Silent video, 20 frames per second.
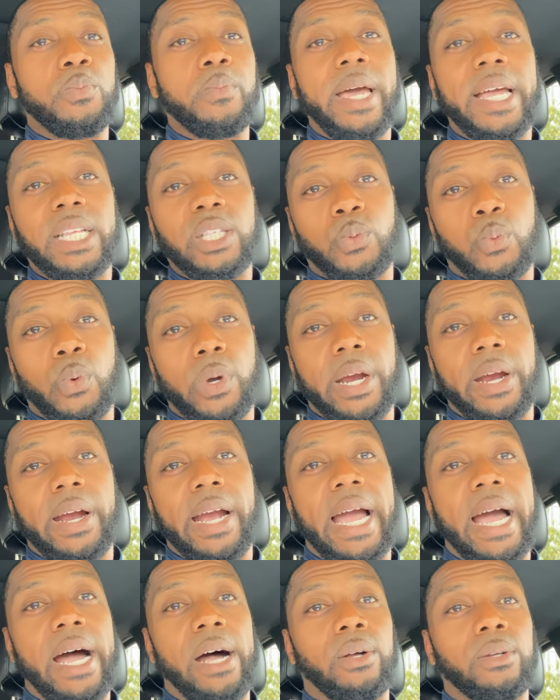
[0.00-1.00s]
Men's
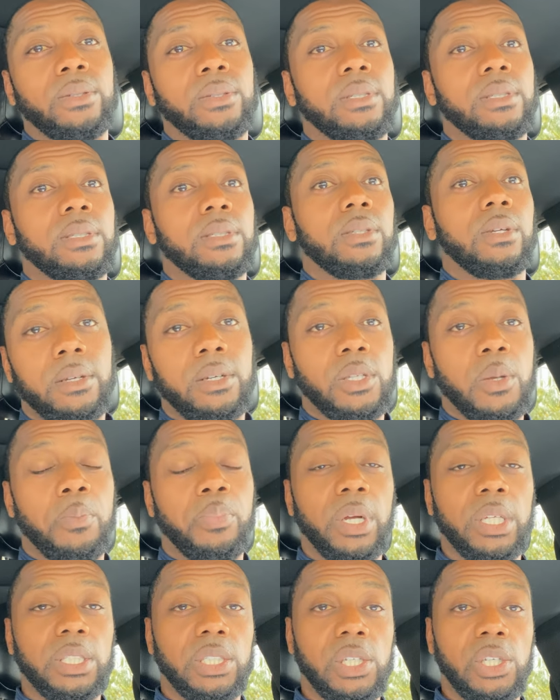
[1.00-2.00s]
Warehouse. There's a
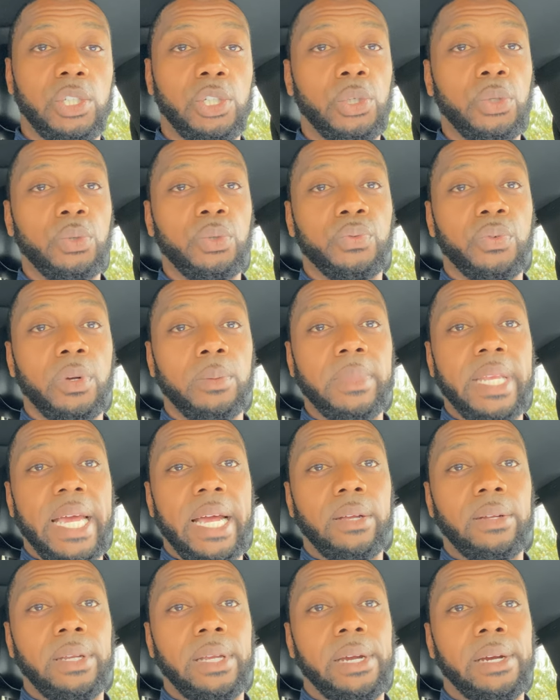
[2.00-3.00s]
bunch to choose from
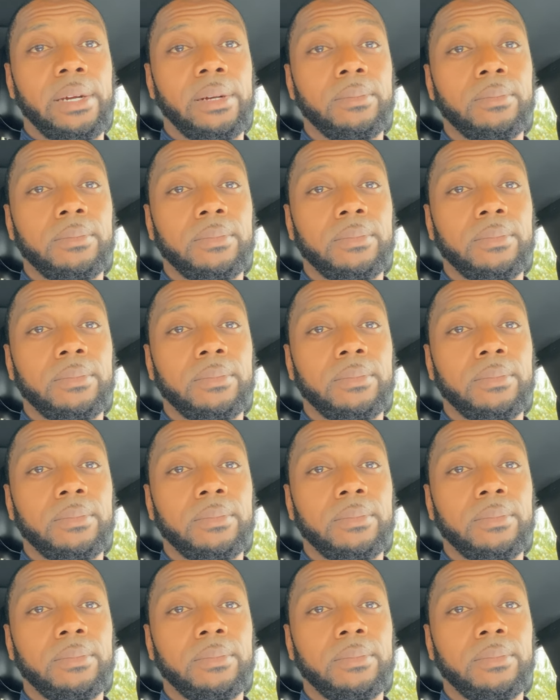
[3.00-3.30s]
down there.